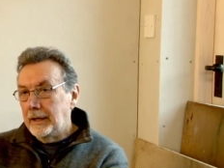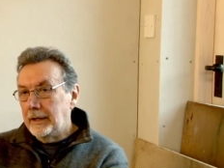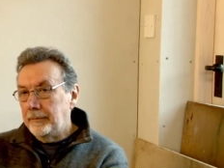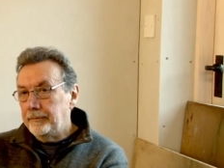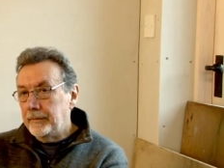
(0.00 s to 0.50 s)

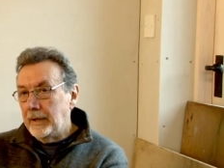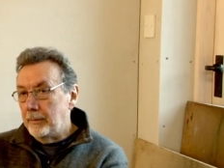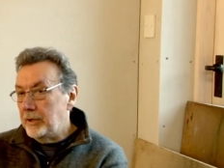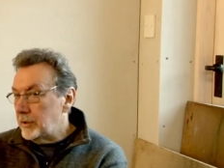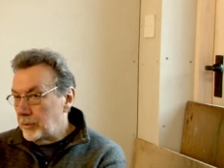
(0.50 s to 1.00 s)
Um,
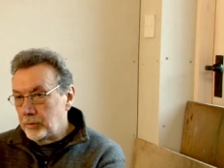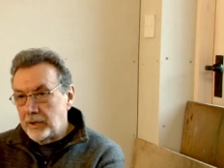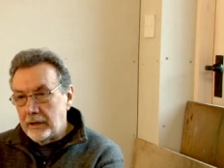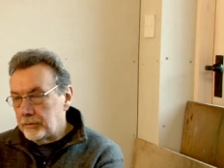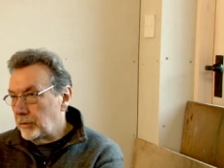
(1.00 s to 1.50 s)
I mean, this was
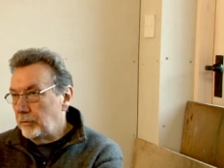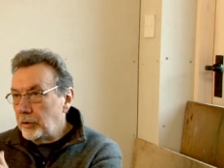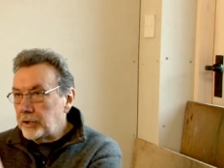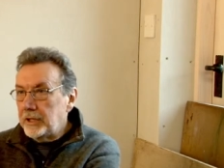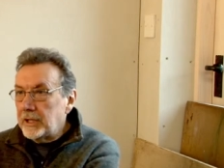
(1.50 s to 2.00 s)
without sort of
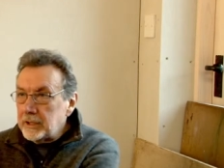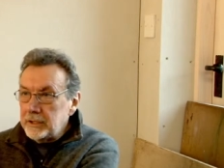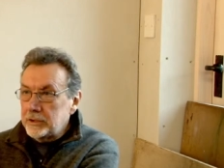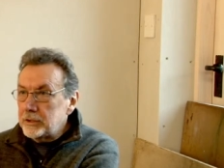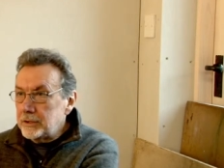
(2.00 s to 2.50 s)
looking at
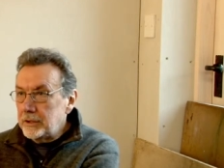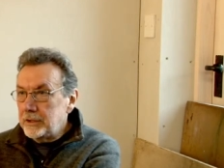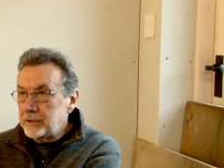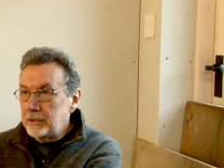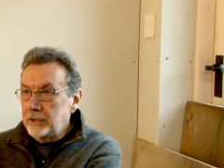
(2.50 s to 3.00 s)
each
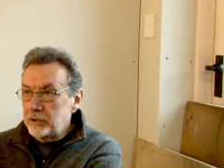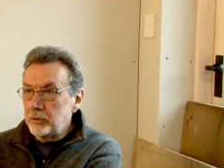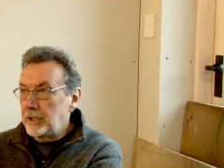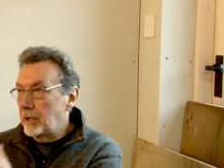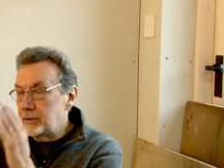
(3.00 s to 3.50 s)
each each
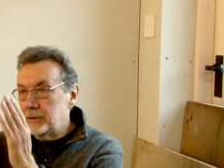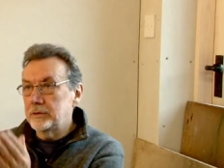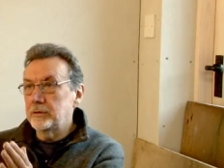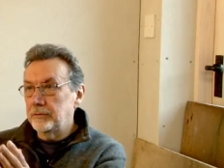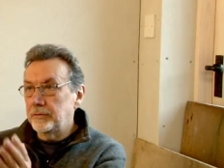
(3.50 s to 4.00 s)
week. I would
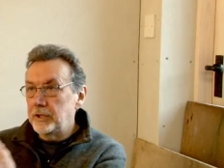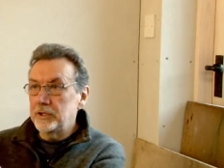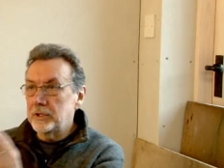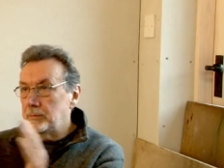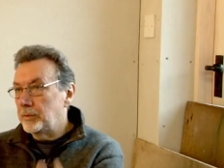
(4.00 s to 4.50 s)
just sort of
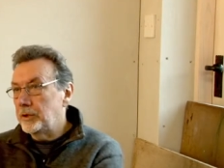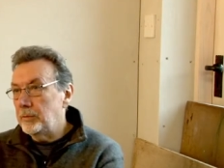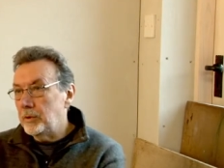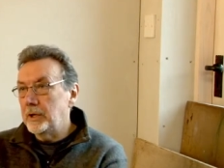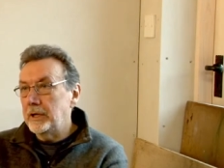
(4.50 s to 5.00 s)
finish them, put
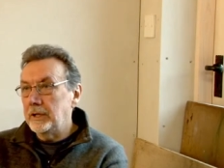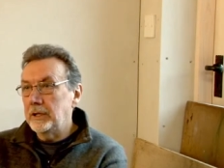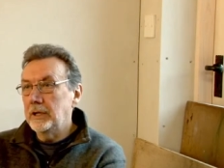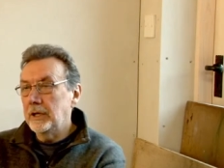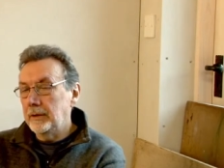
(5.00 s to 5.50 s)
them
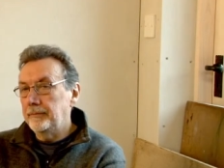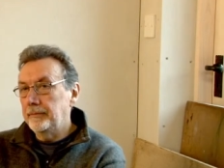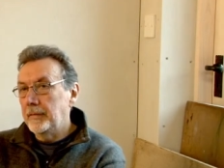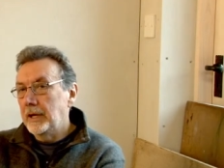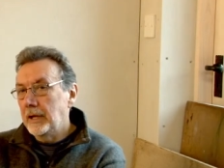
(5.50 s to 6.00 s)
away.
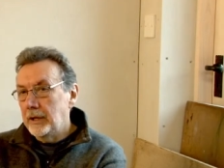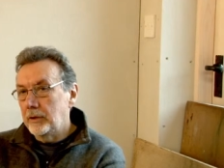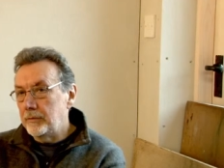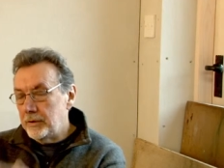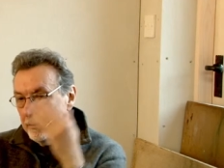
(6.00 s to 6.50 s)
Um,
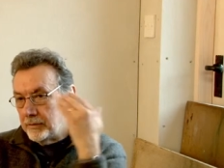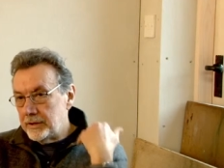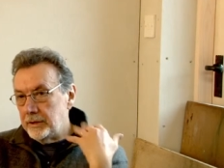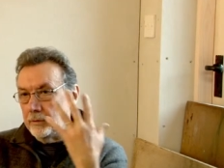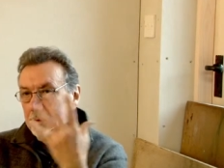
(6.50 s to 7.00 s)

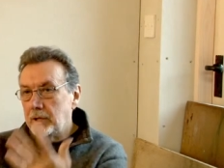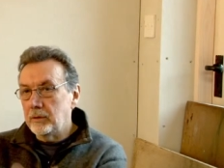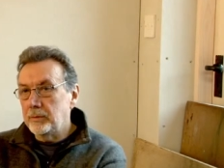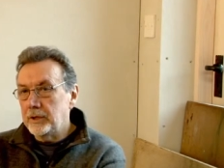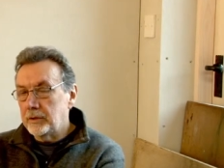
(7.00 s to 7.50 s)
obviously, they
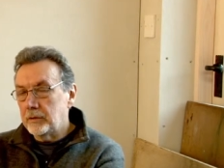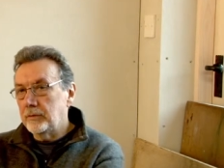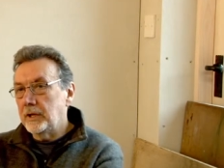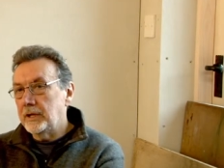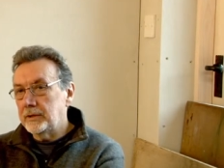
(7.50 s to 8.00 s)
would be sort
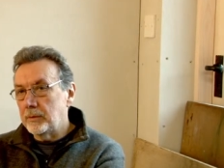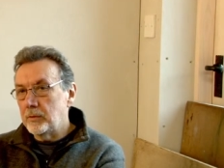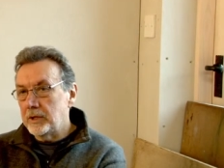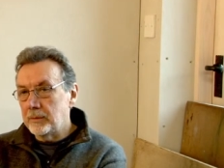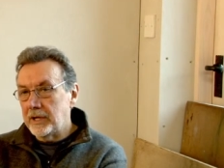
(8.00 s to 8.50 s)
of there
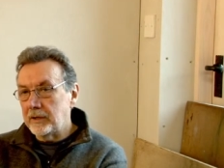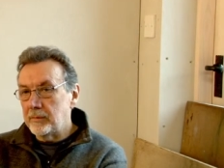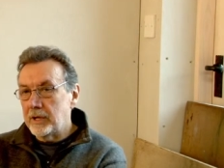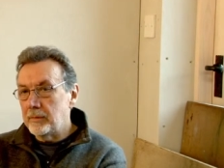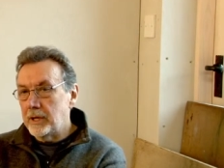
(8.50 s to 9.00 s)
somewhere in the back
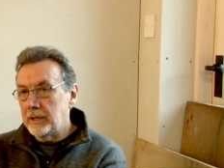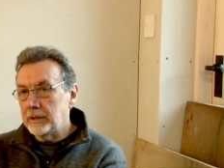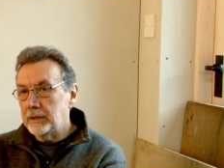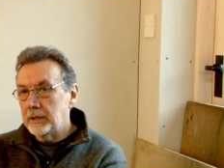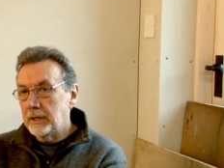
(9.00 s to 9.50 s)
of my
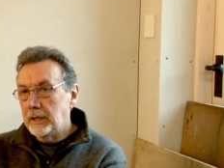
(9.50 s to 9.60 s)
mind.